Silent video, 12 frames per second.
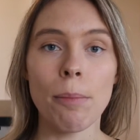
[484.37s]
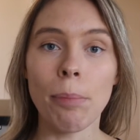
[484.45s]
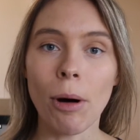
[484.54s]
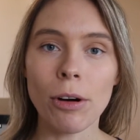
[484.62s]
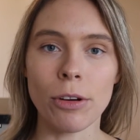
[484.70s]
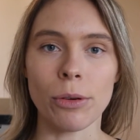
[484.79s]

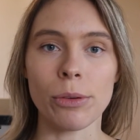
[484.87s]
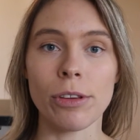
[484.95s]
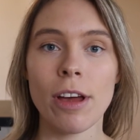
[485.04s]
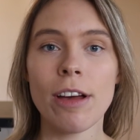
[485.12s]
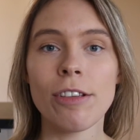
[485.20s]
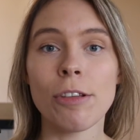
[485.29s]

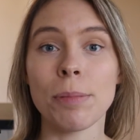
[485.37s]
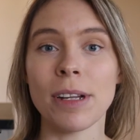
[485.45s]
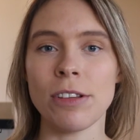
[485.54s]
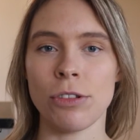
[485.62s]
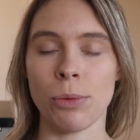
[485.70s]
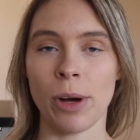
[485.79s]
Boggles,
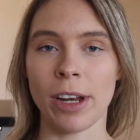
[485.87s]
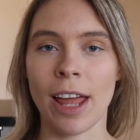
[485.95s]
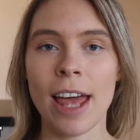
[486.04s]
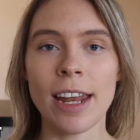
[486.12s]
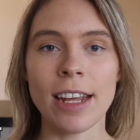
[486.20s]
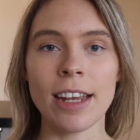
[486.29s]
Splinter Twin,
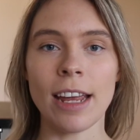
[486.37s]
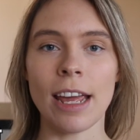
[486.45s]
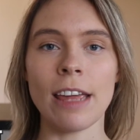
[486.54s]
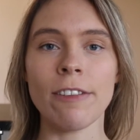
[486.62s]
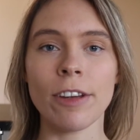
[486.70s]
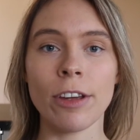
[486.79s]
and it can
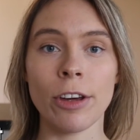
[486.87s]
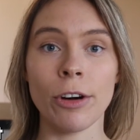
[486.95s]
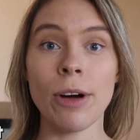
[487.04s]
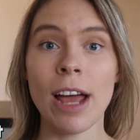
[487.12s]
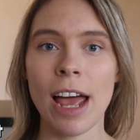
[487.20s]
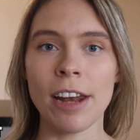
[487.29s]
even
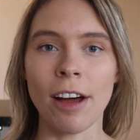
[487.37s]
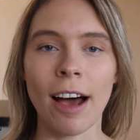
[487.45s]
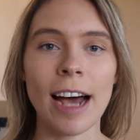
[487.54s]
kill an